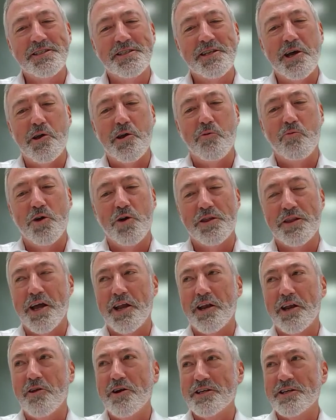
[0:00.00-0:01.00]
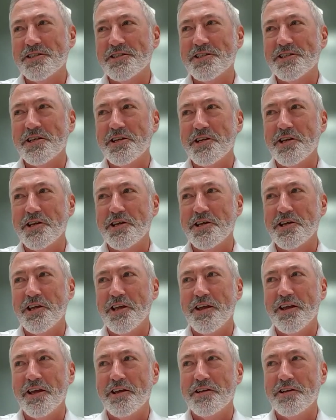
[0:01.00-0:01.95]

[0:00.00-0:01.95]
So what they like to see